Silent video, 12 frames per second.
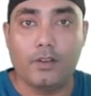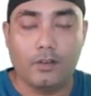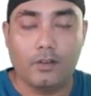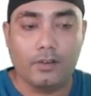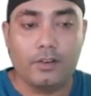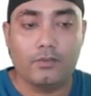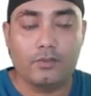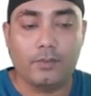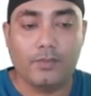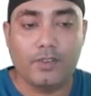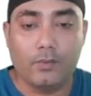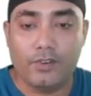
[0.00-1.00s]
Okay, do some
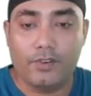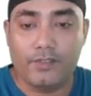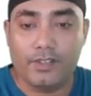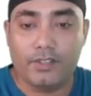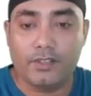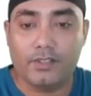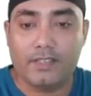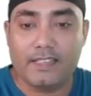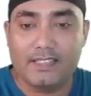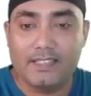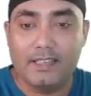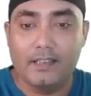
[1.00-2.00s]
keyword research and
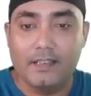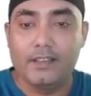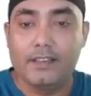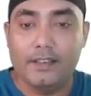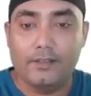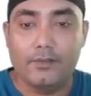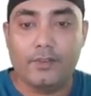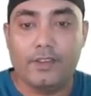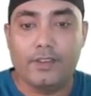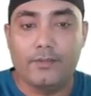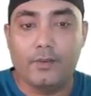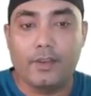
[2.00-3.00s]
see
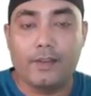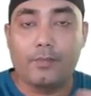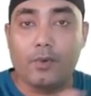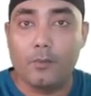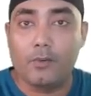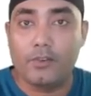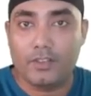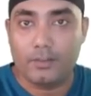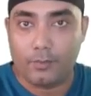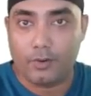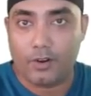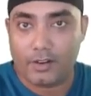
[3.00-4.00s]
if you can promote this product in